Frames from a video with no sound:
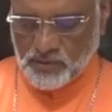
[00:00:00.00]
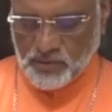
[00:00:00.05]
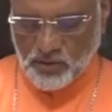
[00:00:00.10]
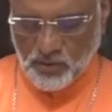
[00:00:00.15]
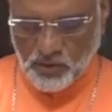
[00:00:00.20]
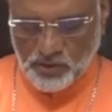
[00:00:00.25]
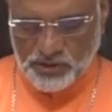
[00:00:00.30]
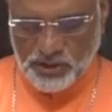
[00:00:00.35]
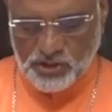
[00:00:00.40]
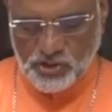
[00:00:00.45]

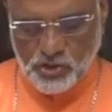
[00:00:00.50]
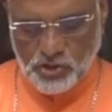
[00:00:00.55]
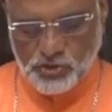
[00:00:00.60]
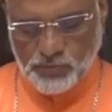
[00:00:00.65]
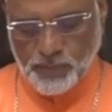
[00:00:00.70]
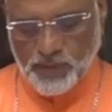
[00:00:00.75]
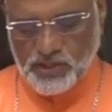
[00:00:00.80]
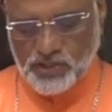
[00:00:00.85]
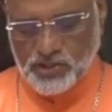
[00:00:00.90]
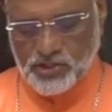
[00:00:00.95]
On this
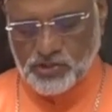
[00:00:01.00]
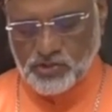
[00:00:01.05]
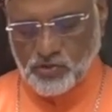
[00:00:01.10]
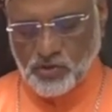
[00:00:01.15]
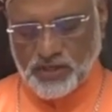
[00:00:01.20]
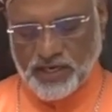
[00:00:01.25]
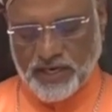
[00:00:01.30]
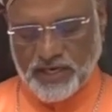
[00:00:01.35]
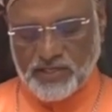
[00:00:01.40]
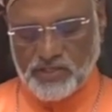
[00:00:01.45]

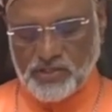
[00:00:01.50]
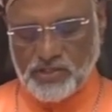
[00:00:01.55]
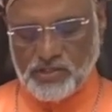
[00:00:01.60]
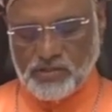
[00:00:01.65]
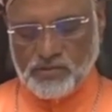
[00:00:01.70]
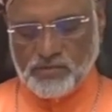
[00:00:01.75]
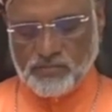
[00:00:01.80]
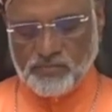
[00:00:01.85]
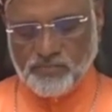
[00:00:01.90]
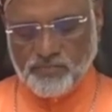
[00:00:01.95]
auspicious
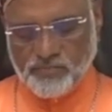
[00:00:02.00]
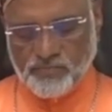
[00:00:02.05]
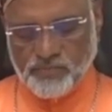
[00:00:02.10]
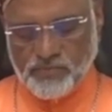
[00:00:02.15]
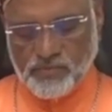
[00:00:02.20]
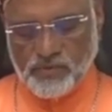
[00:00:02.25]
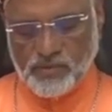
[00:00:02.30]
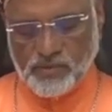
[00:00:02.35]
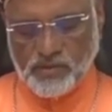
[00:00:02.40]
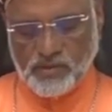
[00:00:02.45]
occasion
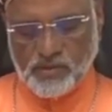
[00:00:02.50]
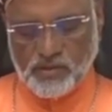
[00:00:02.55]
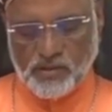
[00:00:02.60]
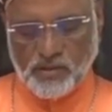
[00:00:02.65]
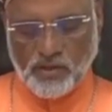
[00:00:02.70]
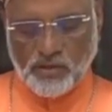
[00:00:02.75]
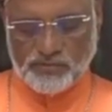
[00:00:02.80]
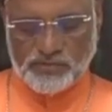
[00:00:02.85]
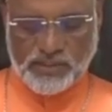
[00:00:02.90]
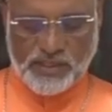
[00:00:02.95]

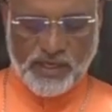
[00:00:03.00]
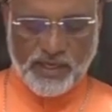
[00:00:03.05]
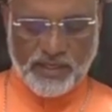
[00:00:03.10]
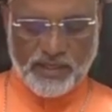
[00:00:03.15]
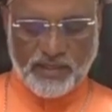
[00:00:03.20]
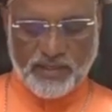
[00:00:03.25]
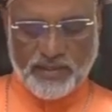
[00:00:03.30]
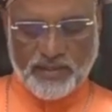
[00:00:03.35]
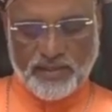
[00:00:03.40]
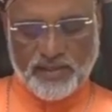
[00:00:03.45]
of the
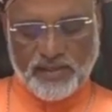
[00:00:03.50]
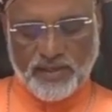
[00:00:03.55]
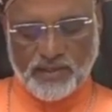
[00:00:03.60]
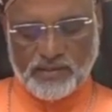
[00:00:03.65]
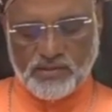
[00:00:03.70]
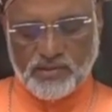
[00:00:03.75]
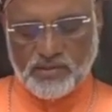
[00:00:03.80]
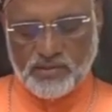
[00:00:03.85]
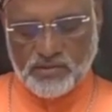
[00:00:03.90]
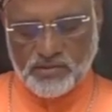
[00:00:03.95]

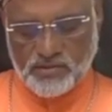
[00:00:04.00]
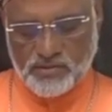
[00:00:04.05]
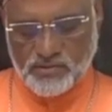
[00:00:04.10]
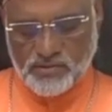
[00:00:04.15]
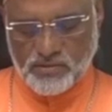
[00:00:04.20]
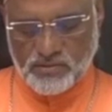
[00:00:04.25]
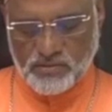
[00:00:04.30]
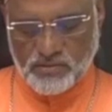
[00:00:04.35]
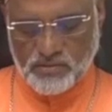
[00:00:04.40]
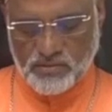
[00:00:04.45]

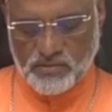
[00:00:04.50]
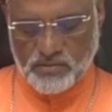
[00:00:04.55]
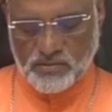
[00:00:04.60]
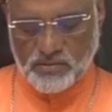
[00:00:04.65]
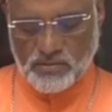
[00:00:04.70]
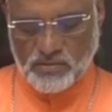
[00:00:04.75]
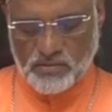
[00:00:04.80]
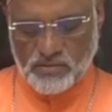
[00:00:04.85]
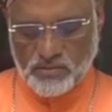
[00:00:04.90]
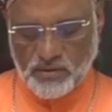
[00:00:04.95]
90th
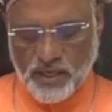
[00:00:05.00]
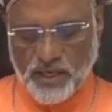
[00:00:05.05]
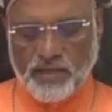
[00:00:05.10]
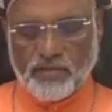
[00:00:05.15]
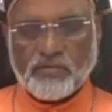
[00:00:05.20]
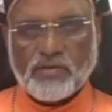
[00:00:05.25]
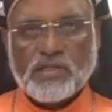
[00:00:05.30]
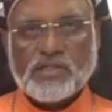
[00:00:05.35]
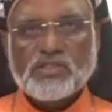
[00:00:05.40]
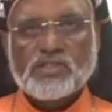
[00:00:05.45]

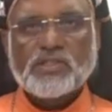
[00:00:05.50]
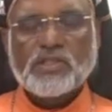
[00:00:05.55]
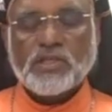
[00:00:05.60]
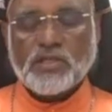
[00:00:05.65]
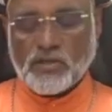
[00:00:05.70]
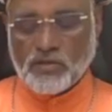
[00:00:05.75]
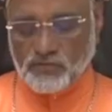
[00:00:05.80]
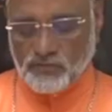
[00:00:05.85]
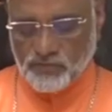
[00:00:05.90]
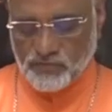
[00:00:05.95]

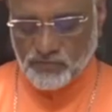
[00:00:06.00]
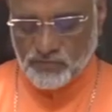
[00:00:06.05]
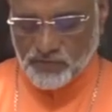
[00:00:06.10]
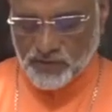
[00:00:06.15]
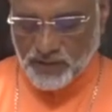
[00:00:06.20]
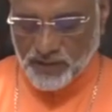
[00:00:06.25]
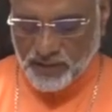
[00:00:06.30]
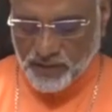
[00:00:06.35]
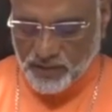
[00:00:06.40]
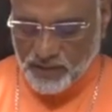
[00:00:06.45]
anniversary of
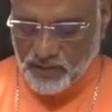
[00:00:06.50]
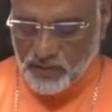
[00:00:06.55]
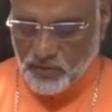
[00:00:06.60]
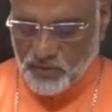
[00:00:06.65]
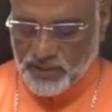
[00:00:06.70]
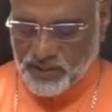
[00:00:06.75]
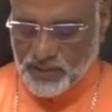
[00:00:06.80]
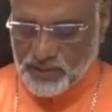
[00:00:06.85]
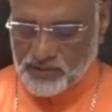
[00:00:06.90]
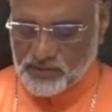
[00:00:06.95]

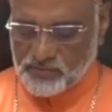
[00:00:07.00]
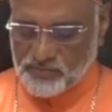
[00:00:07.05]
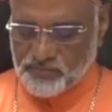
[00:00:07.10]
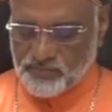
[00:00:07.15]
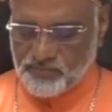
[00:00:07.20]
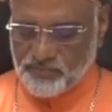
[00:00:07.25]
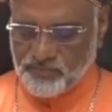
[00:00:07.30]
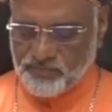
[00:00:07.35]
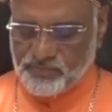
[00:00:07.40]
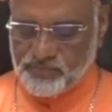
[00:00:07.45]
reunion,
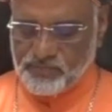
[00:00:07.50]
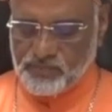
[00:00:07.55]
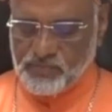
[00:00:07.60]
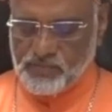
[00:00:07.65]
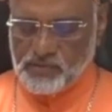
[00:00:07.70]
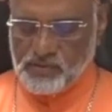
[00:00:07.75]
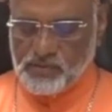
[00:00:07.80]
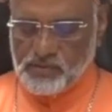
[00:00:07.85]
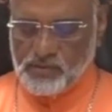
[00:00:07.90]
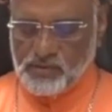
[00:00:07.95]

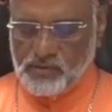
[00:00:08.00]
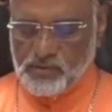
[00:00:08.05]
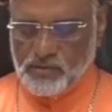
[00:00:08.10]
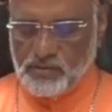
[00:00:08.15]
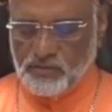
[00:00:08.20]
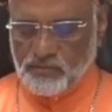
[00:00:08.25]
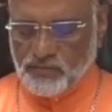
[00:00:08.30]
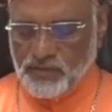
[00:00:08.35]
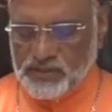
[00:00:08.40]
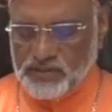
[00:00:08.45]

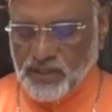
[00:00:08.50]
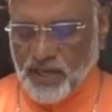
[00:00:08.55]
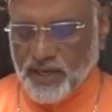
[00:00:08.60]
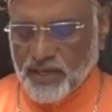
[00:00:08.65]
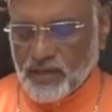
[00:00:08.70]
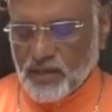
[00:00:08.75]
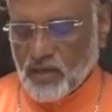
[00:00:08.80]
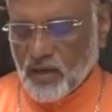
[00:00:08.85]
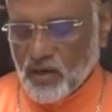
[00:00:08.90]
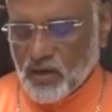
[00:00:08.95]
we
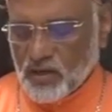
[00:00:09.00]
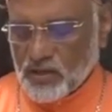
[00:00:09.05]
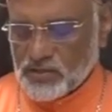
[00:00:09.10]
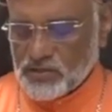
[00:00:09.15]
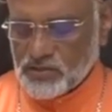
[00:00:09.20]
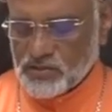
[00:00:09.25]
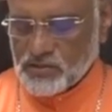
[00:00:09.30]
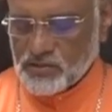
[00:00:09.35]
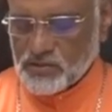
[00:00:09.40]
thank God